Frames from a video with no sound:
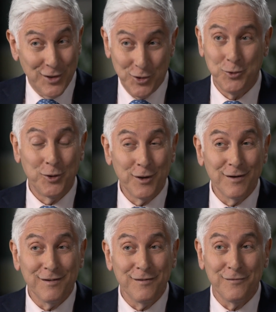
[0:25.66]

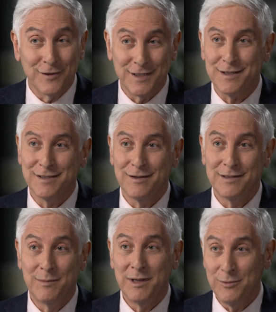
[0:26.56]
cure for sickle cell
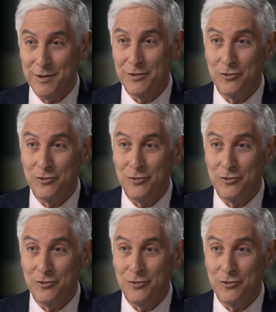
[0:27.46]
anemia with this